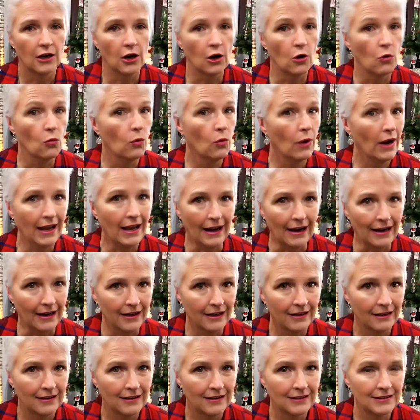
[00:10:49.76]

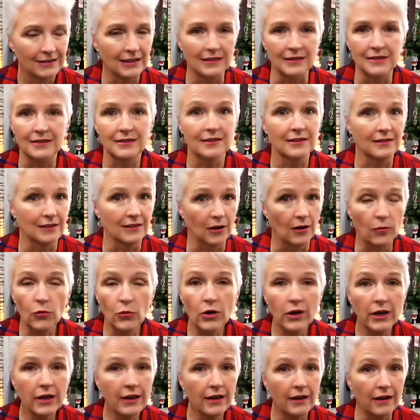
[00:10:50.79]
away to
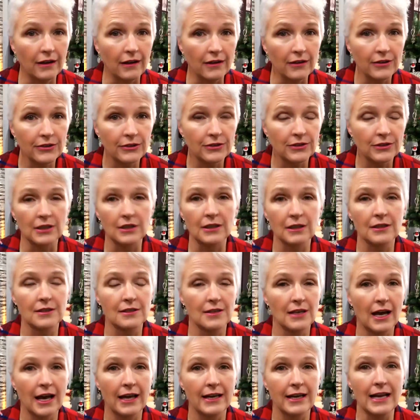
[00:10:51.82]
someone else to
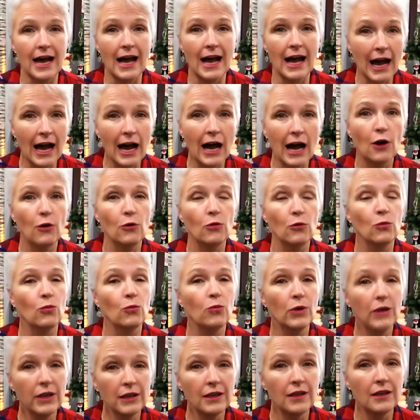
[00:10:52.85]
decide how
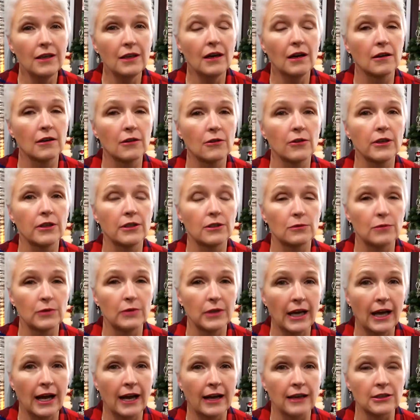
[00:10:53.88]
we are going to
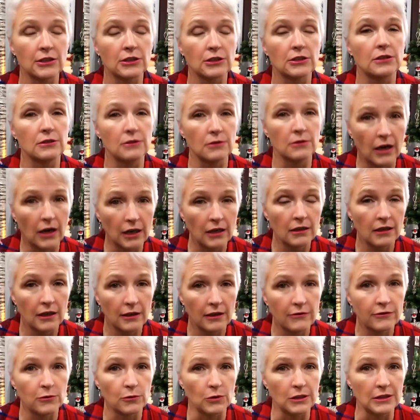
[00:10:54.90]
react to our
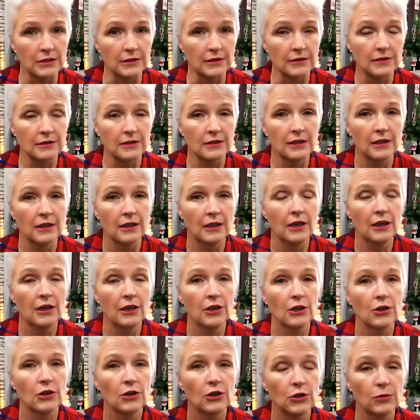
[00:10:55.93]
loved ones
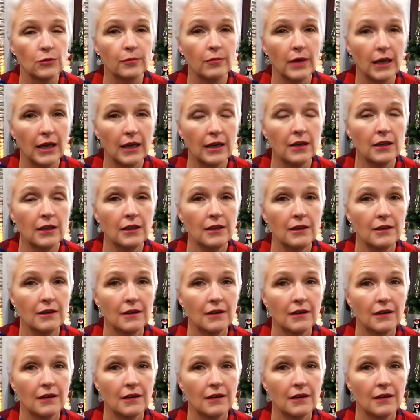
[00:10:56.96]
who may